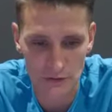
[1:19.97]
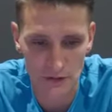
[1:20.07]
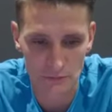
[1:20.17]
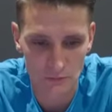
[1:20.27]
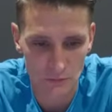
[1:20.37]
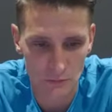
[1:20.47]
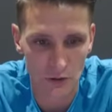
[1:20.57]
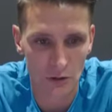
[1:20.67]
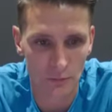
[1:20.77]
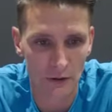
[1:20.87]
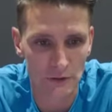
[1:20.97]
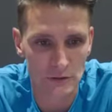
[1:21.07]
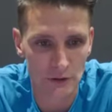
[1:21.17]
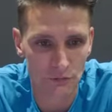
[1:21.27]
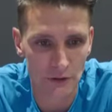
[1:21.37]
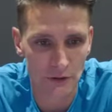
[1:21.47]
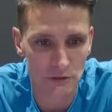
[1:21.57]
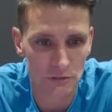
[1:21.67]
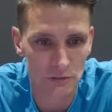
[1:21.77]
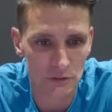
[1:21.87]
And then we come out onto the
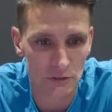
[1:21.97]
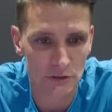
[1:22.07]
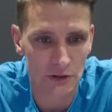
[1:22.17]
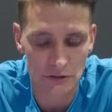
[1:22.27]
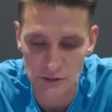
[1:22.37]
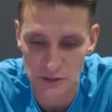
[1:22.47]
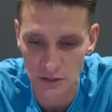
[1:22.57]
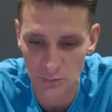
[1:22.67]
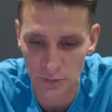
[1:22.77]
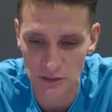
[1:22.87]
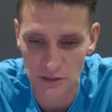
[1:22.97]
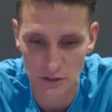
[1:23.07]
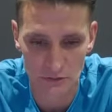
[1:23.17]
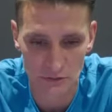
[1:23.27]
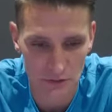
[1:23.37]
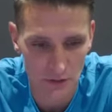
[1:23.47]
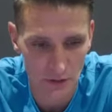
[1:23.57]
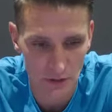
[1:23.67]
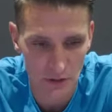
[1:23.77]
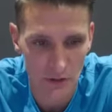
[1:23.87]
field to check the pitch and
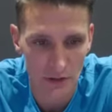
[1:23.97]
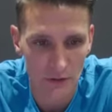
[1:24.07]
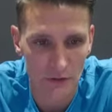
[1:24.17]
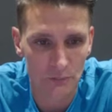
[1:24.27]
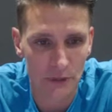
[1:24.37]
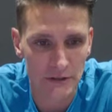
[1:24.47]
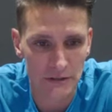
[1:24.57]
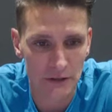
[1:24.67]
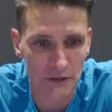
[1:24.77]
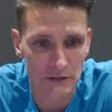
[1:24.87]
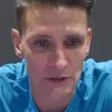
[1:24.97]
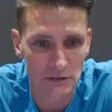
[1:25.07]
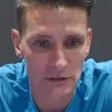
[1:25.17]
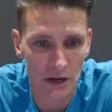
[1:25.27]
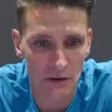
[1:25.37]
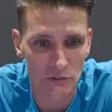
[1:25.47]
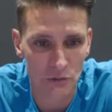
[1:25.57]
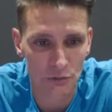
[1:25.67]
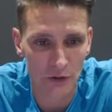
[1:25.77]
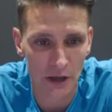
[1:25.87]
they're up there singing. So tonight
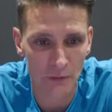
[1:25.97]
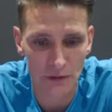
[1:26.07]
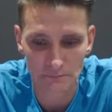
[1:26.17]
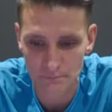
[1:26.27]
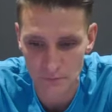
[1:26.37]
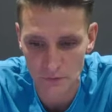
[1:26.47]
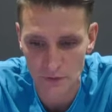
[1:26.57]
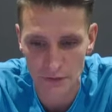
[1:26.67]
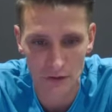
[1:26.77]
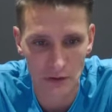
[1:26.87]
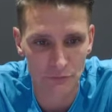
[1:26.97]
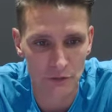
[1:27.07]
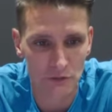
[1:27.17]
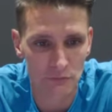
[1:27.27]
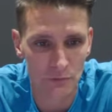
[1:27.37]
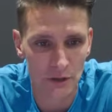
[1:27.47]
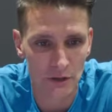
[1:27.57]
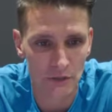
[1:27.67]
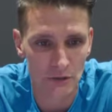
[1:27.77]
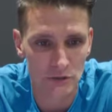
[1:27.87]
was all for them, and I thank them for
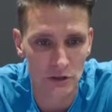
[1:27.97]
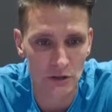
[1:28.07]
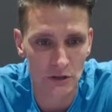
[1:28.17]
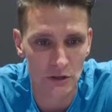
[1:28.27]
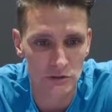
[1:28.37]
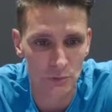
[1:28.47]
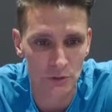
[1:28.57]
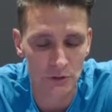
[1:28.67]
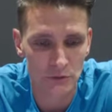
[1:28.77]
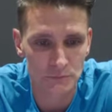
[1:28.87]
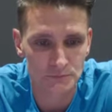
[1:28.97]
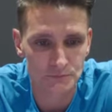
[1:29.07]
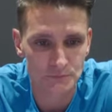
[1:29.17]
making the long journey and supporting us.